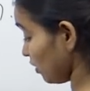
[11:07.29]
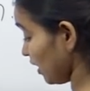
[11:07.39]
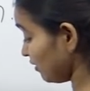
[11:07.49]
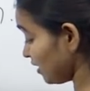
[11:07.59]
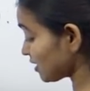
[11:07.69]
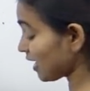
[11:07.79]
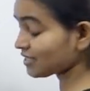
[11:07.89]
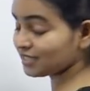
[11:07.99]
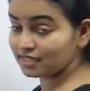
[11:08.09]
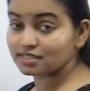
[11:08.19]
In this
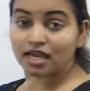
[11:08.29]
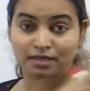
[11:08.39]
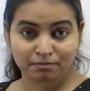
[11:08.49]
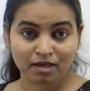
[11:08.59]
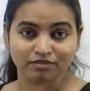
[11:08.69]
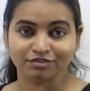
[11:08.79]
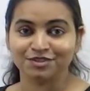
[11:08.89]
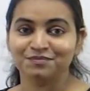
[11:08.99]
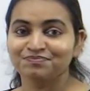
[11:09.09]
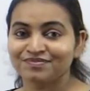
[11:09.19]
case, it is a
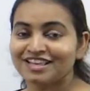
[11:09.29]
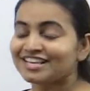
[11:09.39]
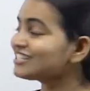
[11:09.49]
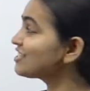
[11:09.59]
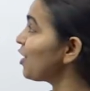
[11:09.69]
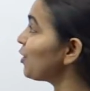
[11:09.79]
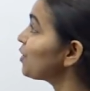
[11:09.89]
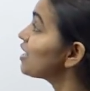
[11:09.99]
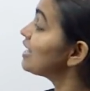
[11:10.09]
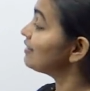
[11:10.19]
month.
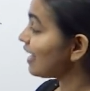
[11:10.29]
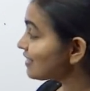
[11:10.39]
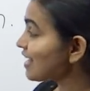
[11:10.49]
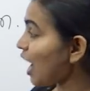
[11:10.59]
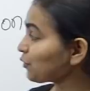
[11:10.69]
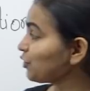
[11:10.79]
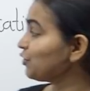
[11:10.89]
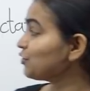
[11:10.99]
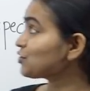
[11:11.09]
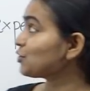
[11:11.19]
So that's how you
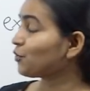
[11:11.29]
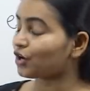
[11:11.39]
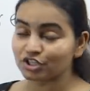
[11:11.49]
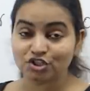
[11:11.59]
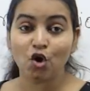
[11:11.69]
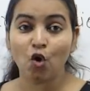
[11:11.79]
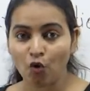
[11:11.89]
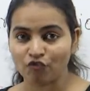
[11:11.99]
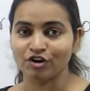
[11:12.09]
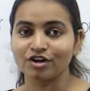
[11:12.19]
use the word
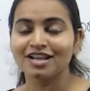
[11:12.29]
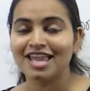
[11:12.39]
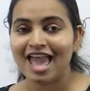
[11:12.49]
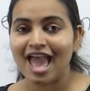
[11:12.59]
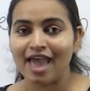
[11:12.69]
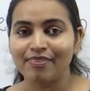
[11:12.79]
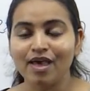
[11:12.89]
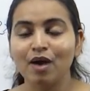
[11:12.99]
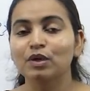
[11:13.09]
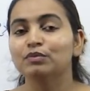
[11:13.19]
over. And
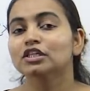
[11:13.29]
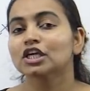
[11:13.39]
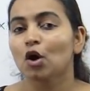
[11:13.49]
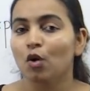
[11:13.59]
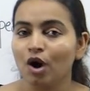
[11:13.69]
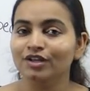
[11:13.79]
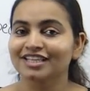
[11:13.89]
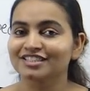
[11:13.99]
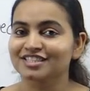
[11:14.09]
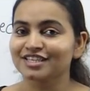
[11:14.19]
now we will go on
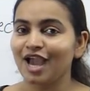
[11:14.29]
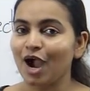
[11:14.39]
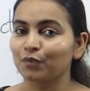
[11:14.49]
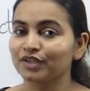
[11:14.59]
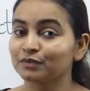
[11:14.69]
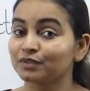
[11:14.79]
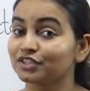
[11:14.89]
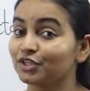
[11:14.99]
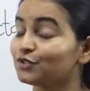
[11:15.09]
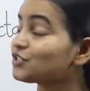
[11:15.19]
and see how we will
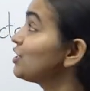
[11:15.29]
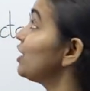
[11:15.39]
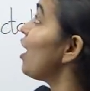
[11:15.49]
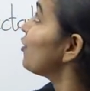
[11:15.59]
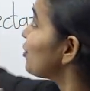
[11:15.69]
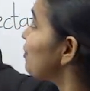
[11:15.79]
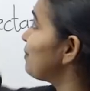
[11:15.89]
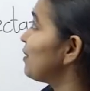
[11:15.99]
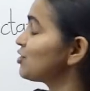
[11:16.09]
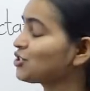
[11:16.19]
use the other
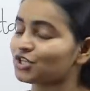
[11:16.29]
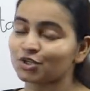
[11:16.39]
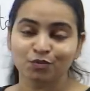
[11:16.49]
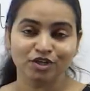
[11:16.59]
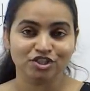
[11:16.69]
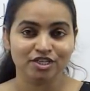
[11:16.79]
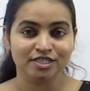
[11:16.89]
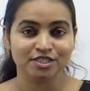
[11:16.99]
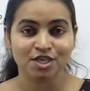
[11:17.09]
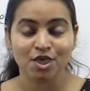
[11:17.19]
preposition, which
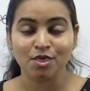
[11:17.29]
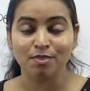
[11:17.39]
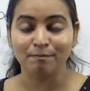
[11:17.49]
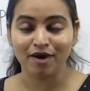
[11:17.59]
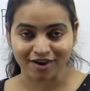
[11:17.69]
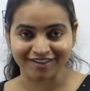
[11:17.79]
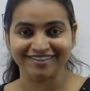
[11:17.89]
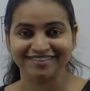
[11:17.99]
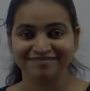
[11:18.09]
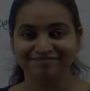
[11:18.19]
is by.